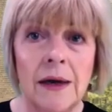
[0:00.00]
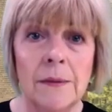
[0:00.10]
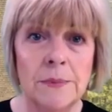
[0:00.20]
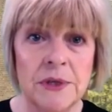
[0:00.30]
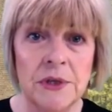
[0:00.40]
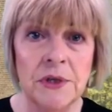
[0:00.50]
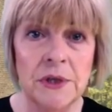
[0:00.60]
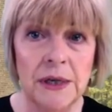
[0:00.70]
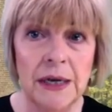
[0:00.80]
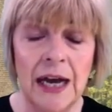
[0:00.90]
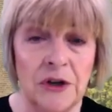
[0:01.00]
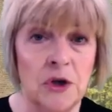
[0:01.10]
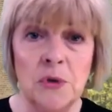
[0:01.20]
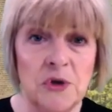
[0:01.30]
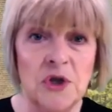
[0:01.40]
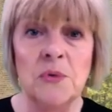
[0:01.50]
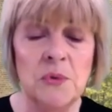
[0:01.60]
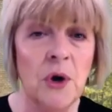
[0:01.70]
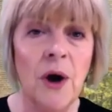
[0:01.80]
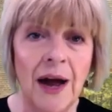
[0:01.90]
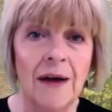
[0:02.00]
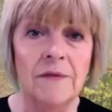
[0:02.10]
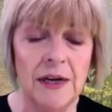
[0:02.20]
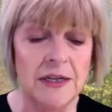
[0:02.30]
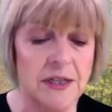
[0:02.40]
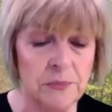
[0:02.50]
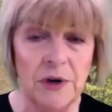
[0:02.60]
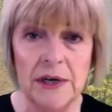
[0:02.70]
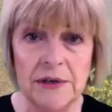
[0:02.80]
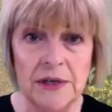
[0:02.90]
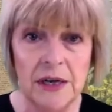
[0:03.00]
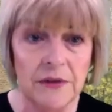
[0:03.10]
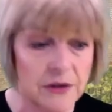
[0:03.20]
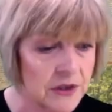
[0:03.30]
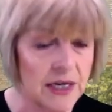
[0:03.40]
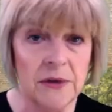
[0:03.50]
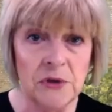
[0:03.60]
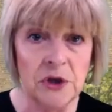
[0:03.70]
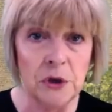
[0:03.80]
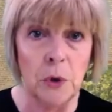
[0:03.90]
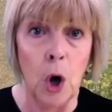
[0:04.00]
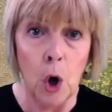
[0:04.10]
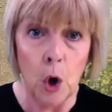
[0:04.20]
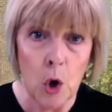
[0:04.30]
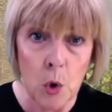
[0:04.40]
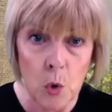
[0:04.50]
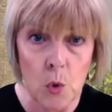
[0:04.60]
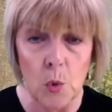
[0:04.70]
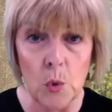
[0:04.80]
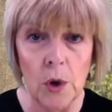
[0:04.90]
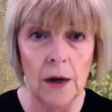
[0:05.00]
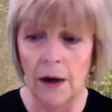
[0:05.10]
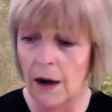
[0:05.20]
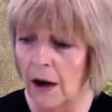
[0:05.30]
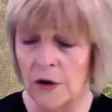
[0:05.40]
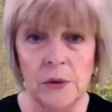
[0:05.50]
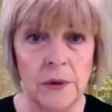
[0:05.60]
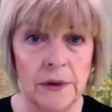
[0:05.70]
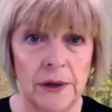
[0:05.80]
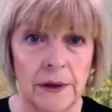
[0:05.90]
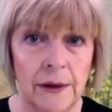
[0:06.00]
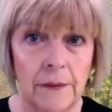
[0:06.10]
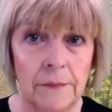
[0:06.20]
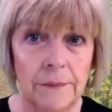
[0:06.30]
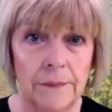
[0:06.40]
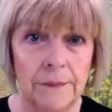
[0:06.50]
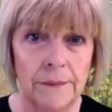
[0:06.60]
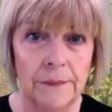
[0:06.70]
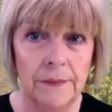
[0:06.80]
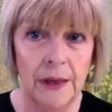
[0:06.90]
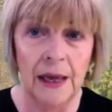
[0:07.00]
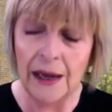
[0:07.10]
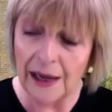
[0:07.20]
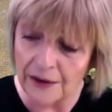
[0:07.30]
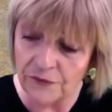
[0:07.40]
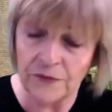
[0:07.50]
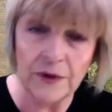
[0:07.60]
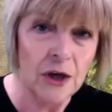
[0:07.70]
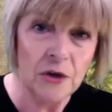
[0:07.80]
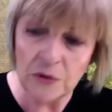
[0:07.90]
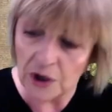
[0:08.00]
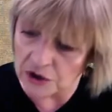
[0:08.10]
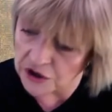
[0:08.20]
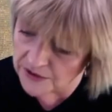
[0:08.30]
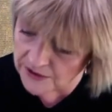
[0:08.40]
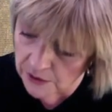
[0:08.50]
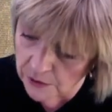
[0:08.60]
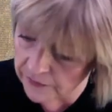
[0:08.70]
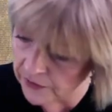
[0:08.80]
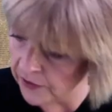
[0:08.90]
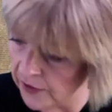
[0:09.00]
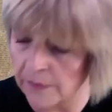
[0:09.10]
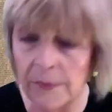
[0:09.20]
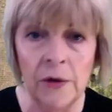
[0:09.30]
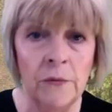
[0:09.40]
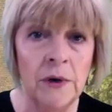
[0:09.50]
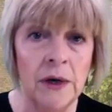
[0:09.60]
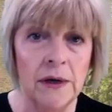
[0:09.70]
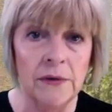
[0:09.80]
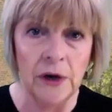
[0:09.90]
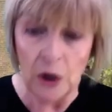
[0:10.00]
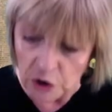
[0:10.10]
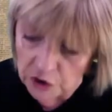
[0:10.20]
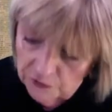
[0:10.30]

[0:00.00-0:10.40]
in a position and you do not have a spread that tells you who are you looking at, if you can't just say, oh, I've got that in my read,